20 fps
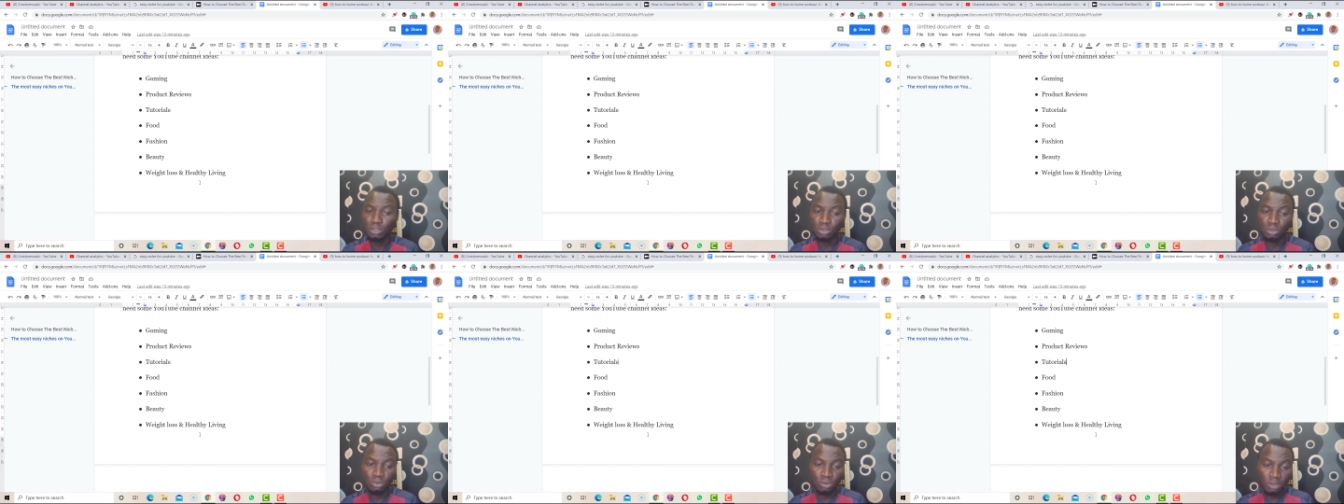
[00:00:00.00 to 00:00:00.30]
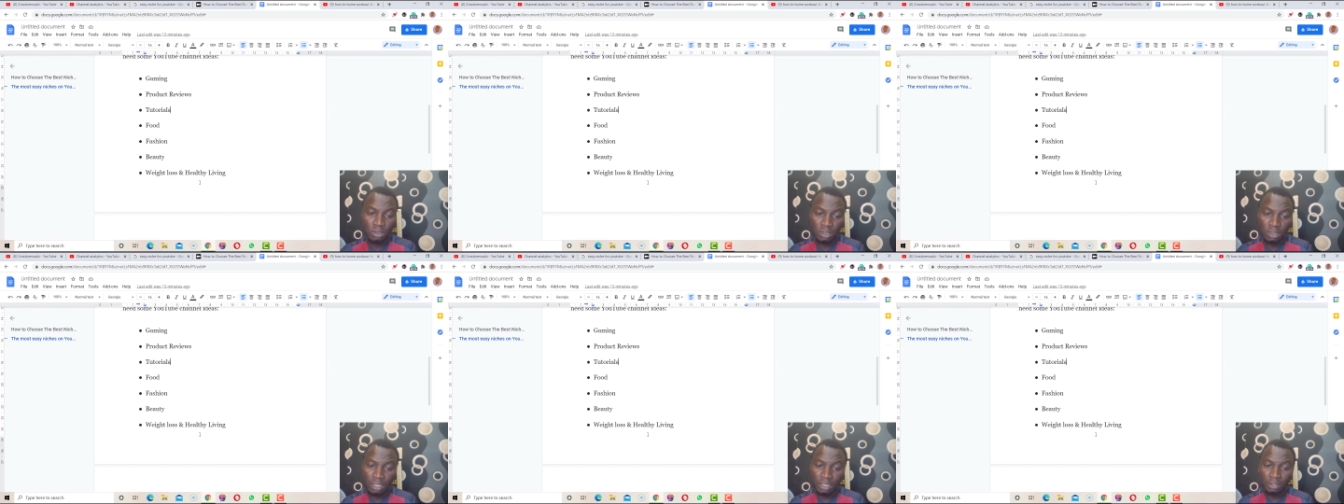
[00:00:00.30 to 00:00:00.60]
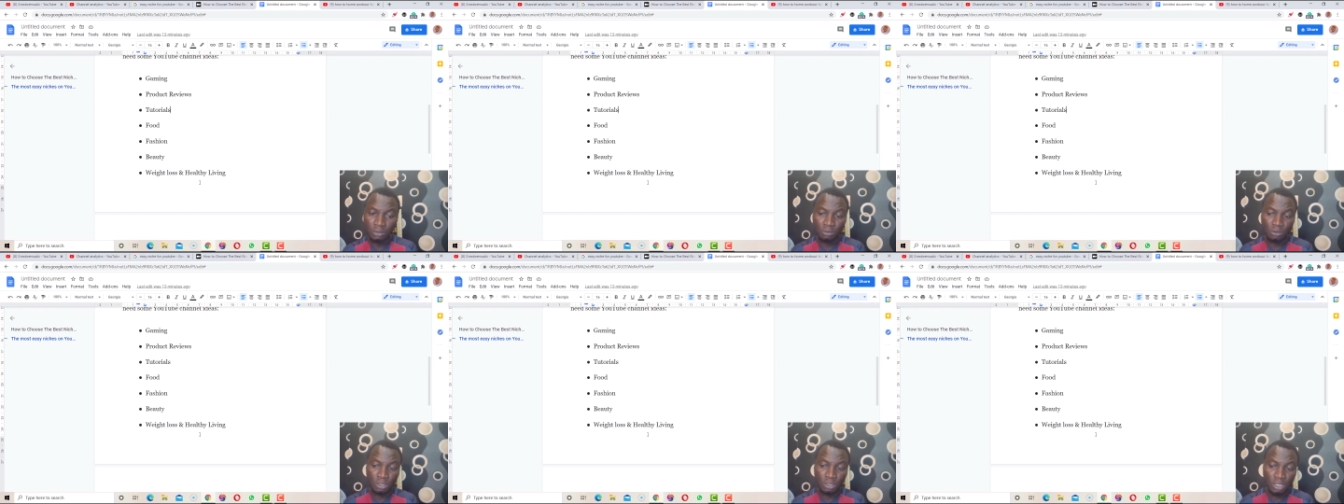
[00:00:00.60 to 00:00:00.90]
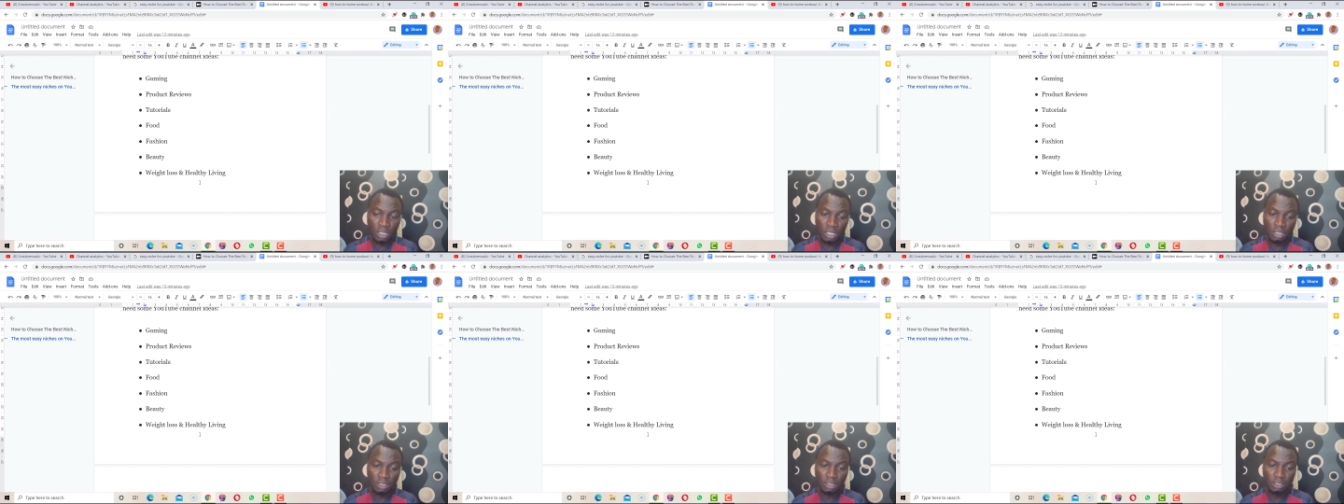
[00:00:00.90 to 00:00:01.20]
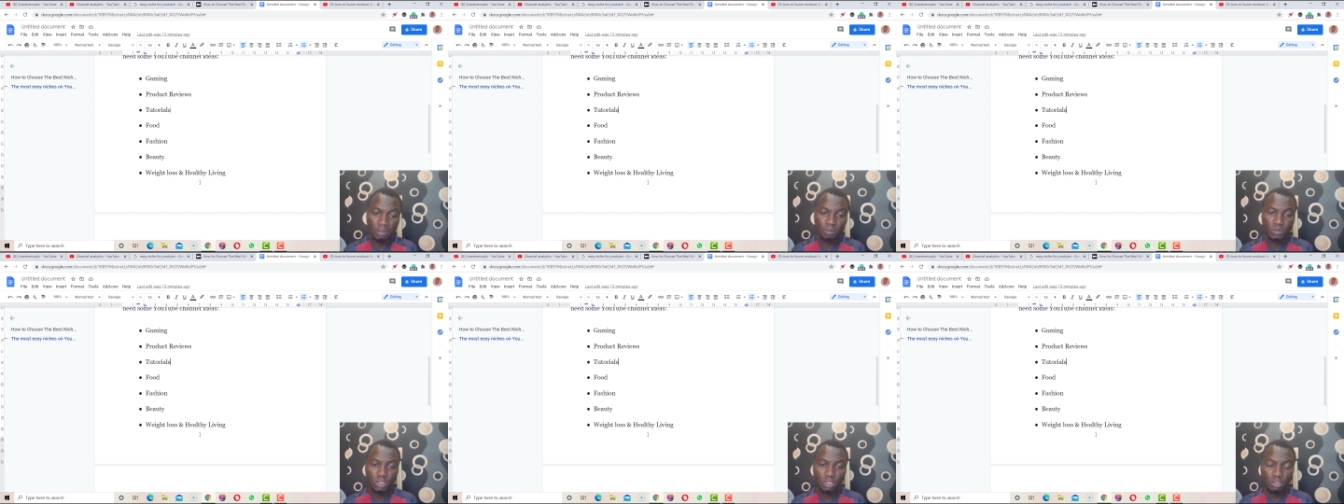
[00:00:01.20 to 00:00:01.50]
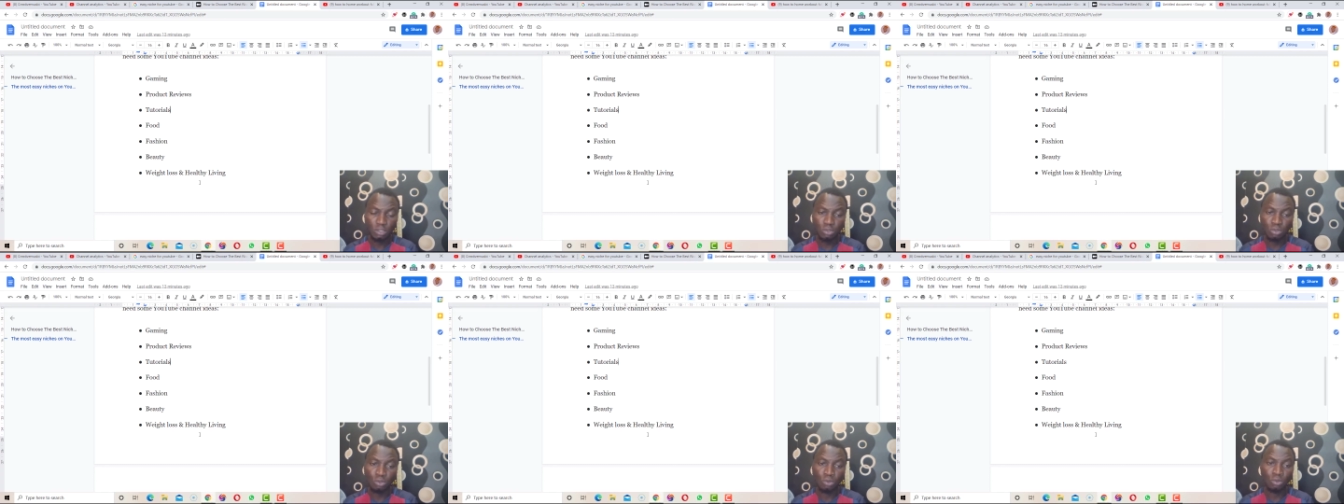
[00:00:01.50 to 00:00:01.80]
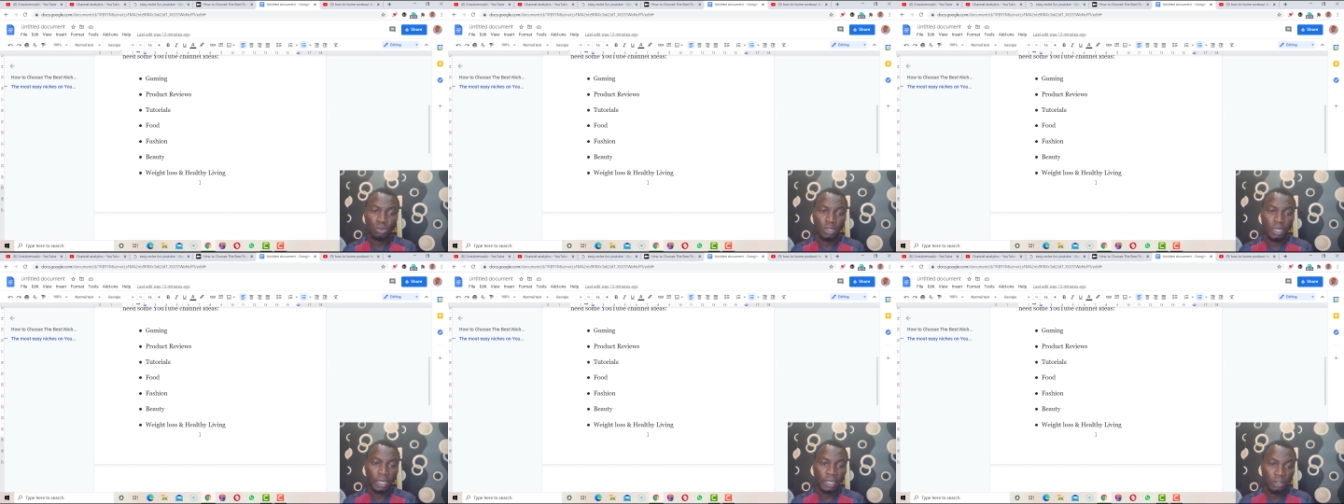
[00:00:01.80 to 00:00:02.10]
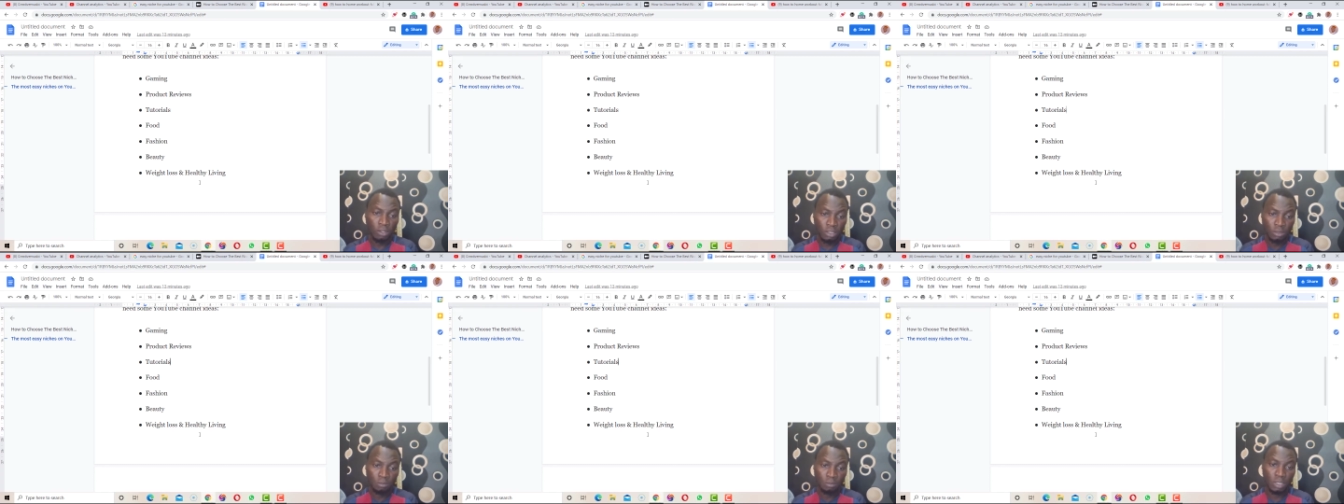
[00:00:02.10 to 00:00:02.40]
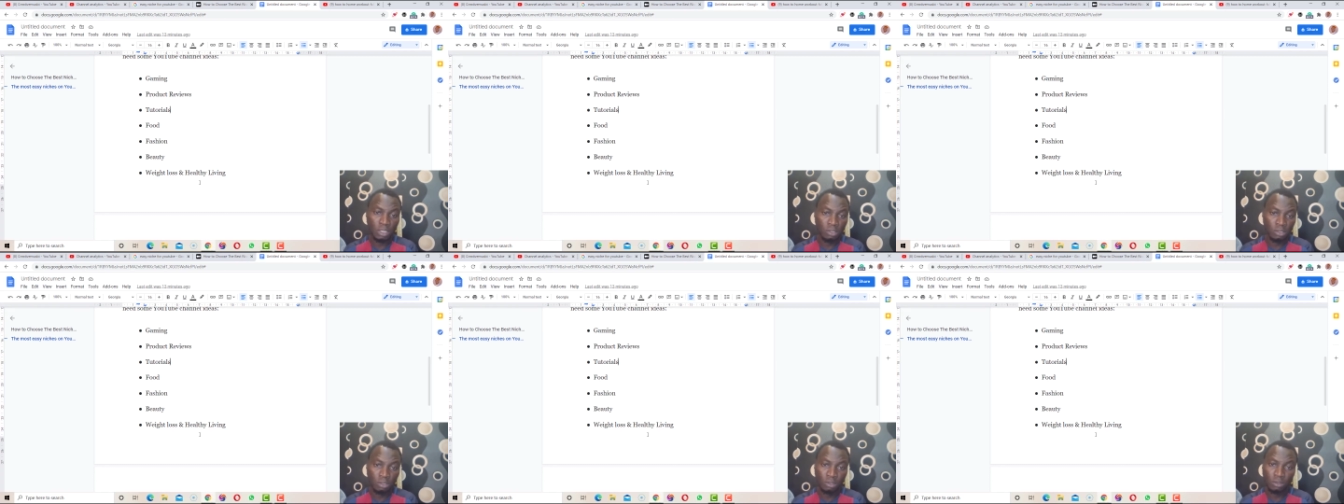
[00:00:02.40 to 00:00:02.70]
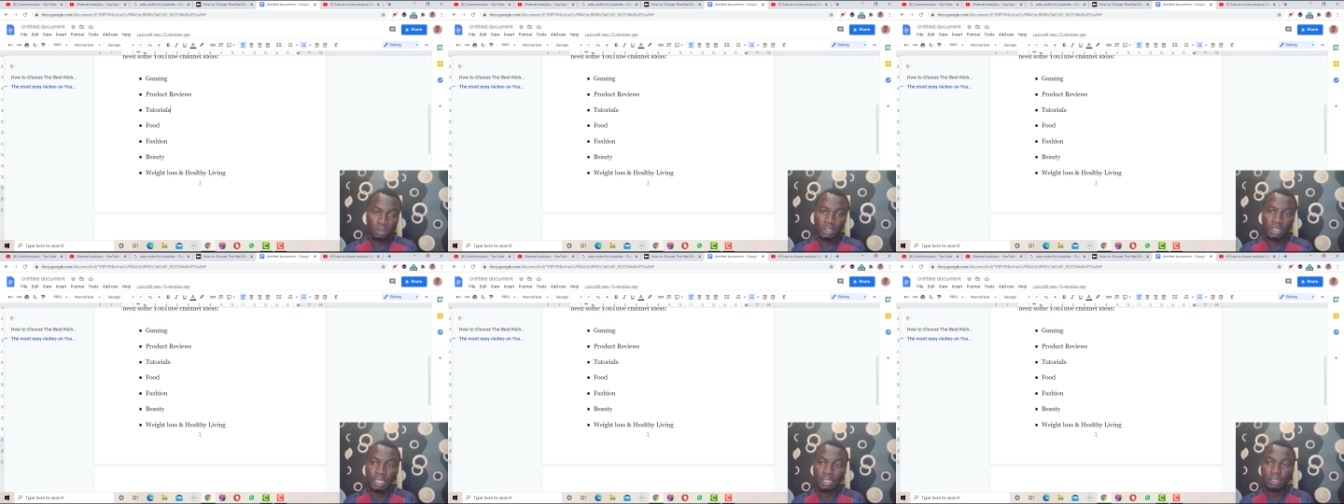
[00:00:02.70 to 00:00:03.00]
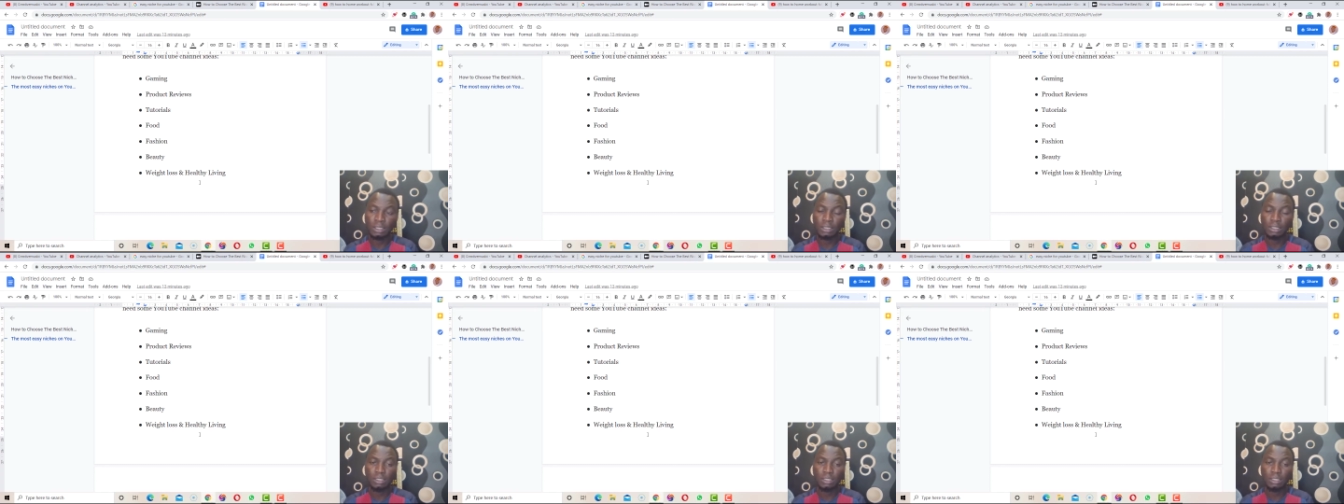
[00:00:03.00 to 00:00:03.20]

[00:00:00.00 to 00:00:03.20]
doing any research. So I just based on that.